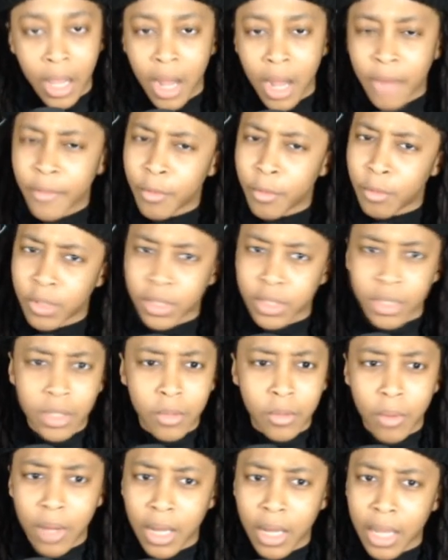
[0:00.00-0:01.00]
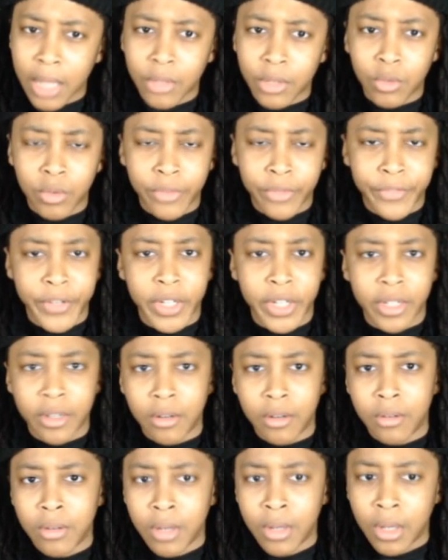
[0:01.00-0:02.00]
Every once in a while, I do a
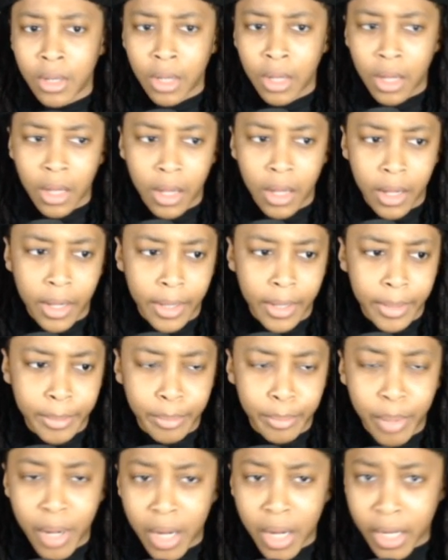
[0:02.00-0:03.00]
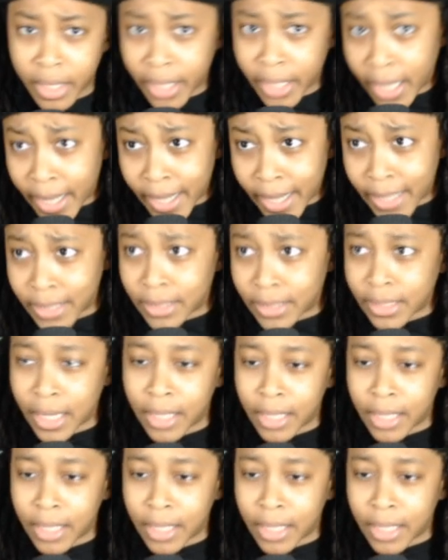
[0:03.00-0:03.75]
video uh, podcast.